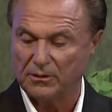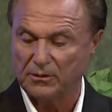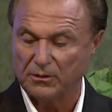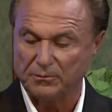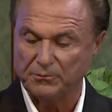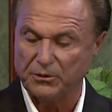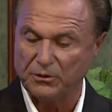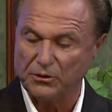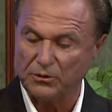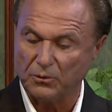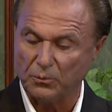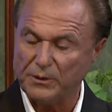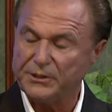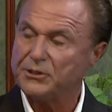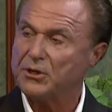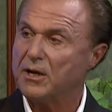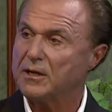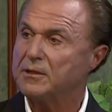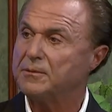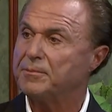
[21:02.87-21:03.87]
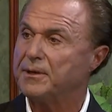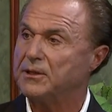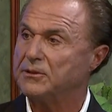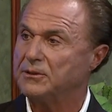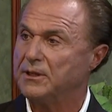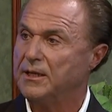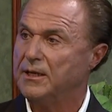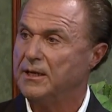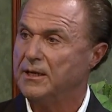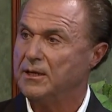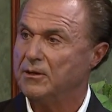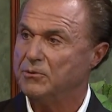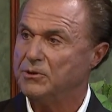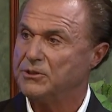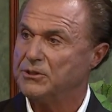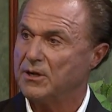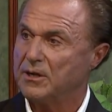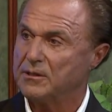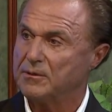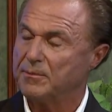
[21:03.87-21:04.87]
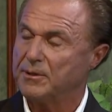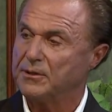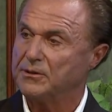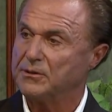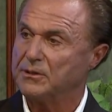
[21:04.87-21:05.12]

Herman, you know, we talk about we talk about